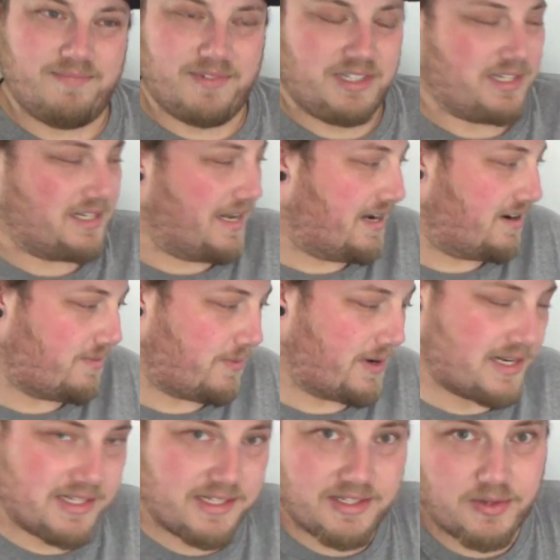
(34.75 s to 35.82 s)
just glad I
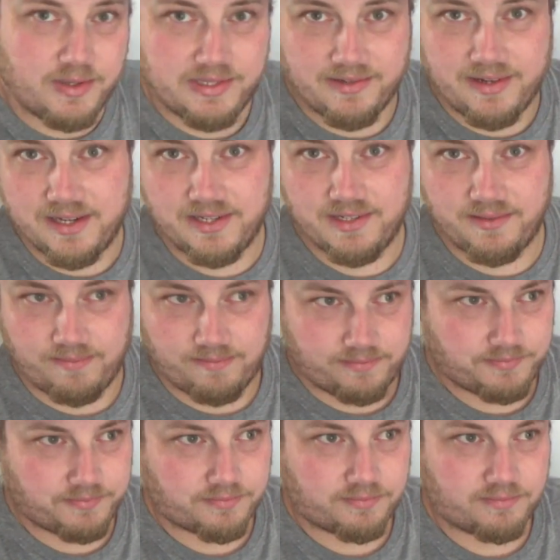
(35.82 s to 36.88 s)
went to Toys R Us.
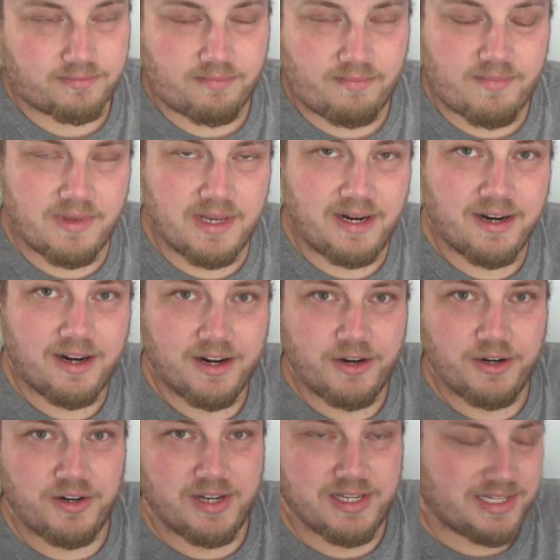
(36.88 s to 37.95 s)
I got a
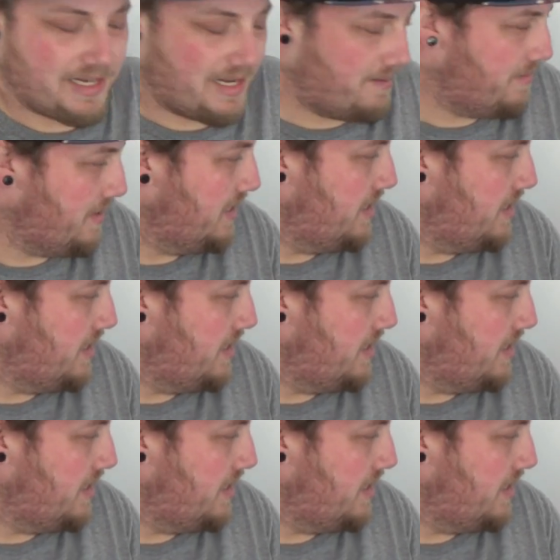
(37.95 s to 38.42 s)
good night's sleep.